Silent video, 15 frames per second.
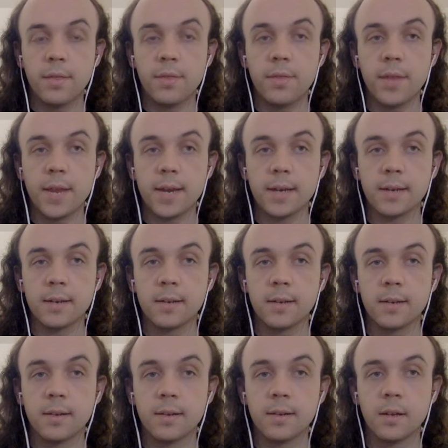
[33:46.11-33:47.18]
thing?
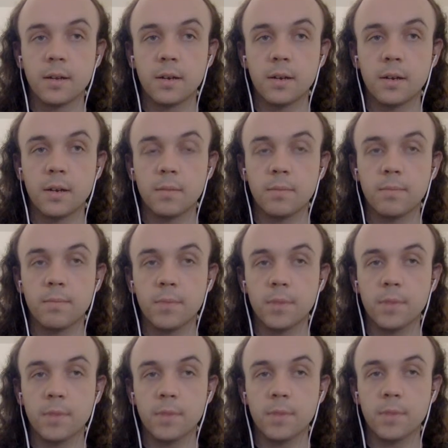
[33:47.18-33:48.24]
No,
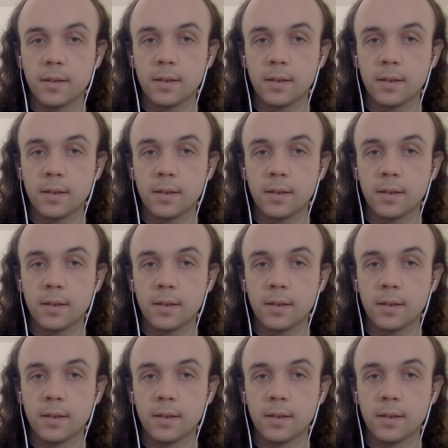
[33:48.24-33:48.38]
not that.